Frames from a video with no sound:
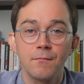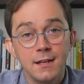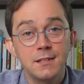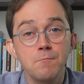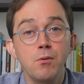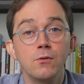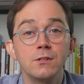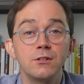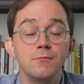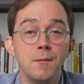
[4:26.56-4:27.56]
It's important
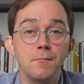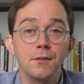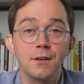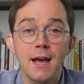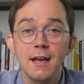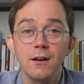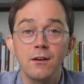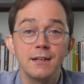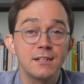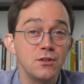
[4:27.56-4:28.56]
to remember that
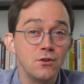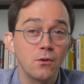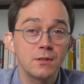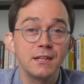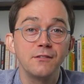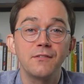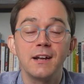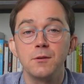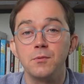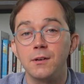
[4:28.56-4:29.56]
AI is not
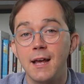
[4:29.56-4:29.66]
infallible,